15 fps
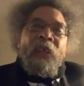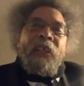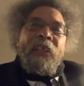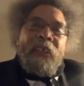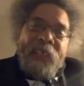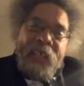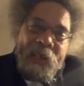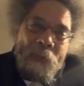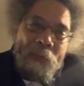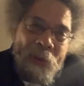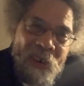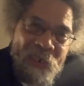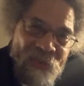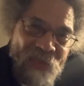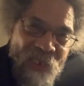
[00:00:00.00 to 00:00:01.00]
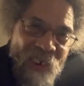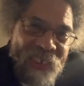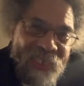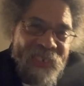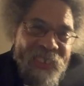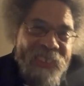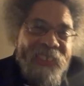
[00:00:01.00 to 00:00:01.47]
Look, kind of punk
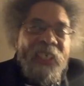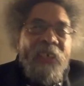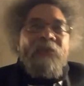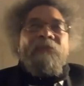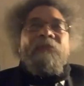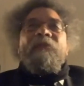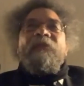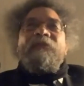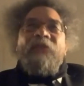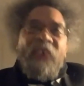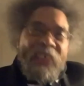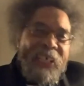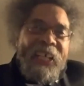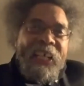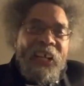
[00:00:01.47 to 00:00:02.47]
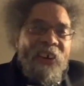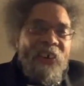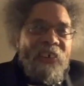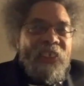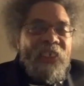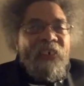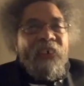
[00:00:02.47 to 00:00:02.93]
folk and stuff. Before You Let
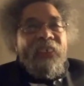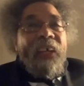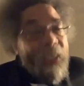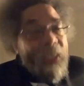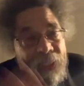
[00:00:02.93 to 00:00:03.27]
Go and so on.